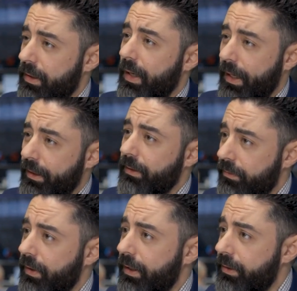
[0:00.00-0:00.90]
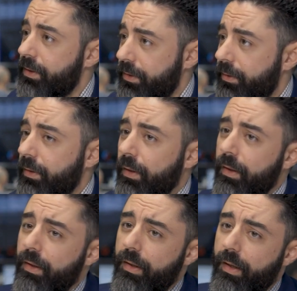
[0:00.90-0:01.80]
identified easier.
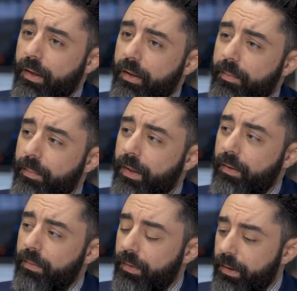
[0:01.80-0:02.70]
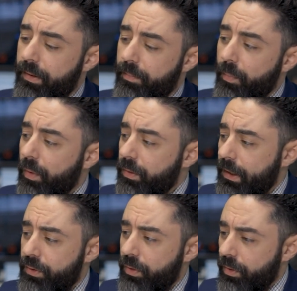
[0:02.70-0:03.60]
But
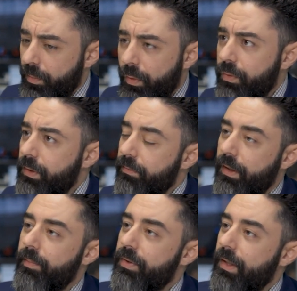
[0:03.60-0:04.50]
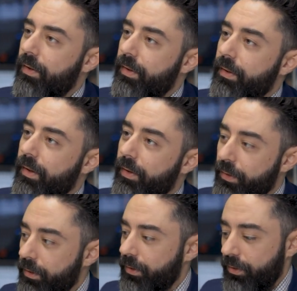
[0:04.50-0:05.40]
as you know, most environments out there are
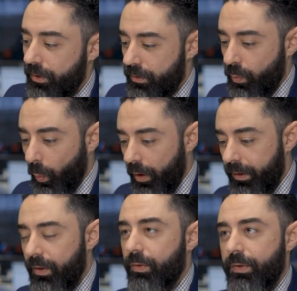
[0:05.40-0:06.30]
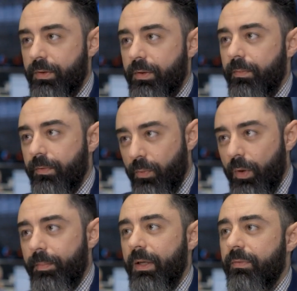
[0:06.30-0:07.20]
not just one ecosystem for
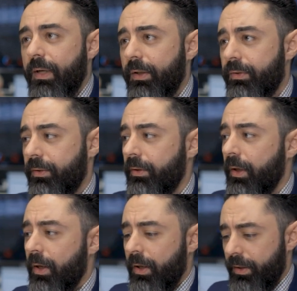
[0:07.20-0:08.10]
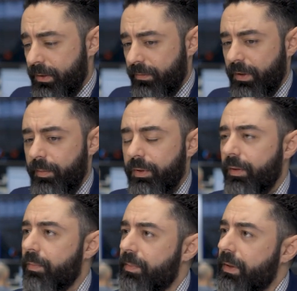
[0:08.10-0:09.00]
one manufacturer. This environment
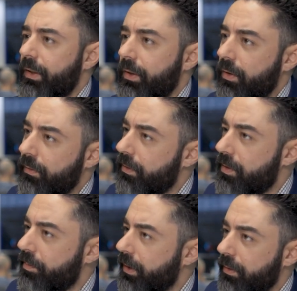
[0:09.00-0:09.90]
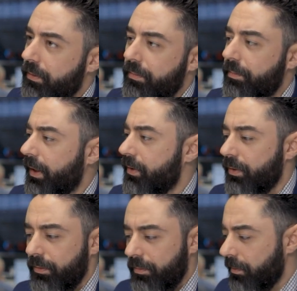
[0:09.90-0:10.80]
I'm speaking of is built based
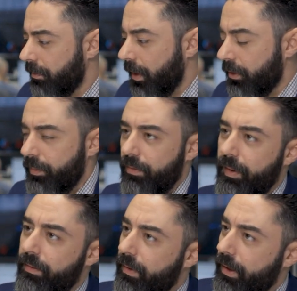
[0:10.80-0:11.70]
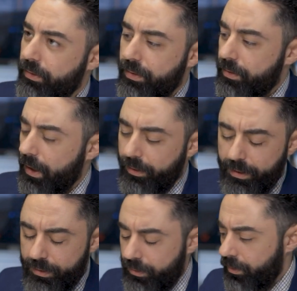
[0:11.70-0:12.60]
on multiple manufacturers like
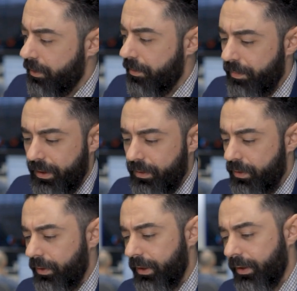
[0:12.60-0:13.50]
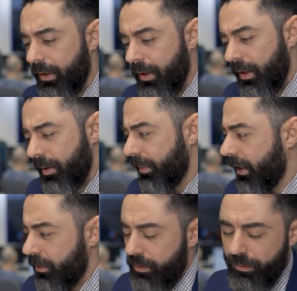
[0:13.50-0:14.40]
Crestron, Panasonic,
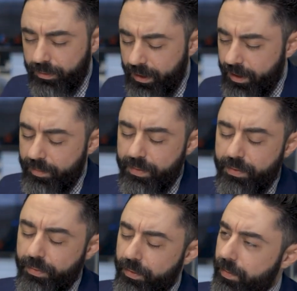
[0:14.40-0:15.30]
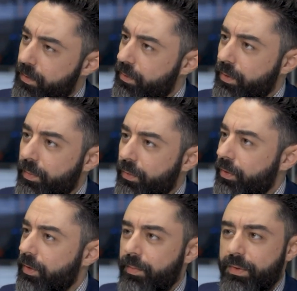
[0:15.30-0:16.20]
Microsoft Teams, Dreams, Zoom
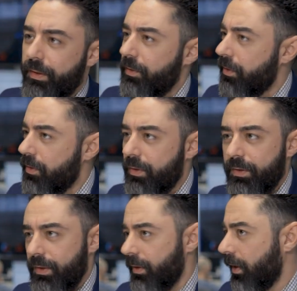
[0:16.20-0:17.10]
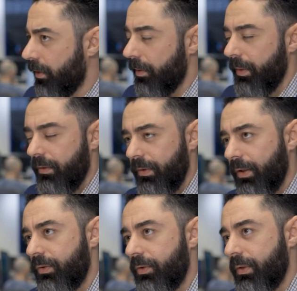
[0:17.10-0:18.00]
Rooms, and Q-SYS and other
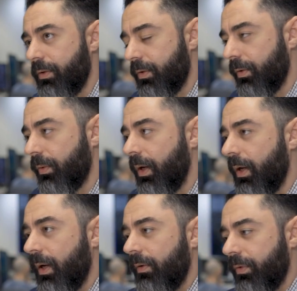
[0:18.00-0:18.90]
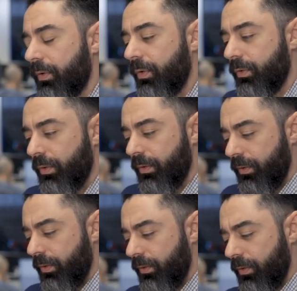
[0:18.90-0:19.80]
manufacturers. And so for you
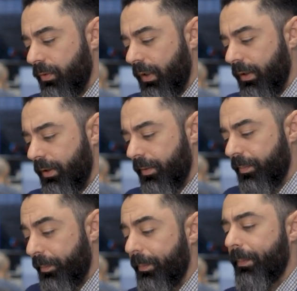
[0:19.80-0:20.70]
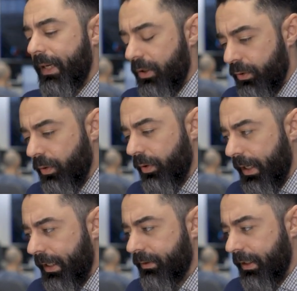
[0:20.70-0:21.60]
to manage all of
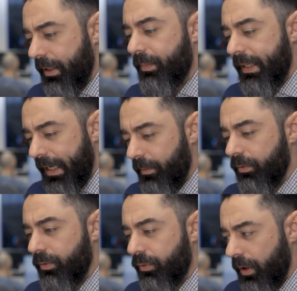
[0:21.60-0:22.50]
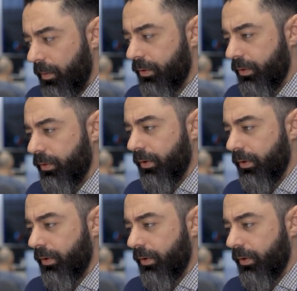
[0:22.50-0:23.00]
that and be able to troubleshoot